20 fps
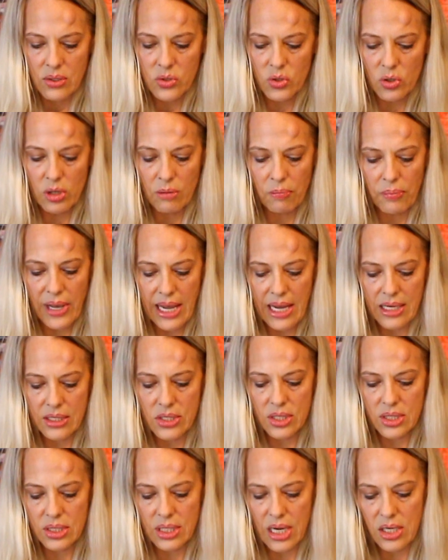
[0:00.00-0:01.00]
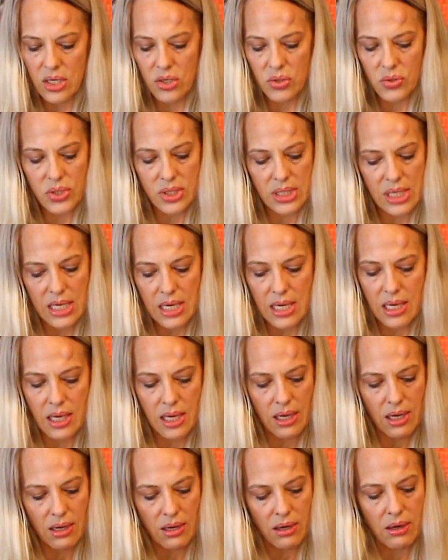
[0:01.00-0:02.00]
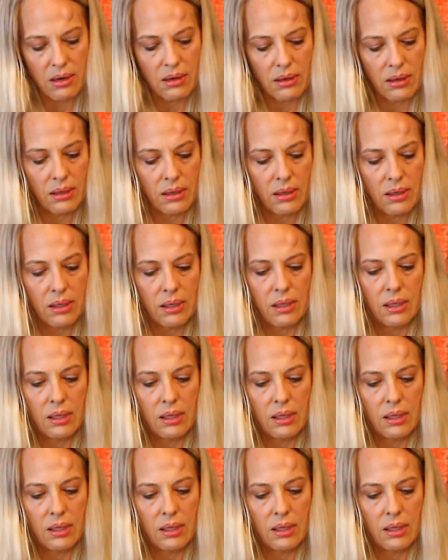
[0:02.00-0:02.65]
So the pages that you see here,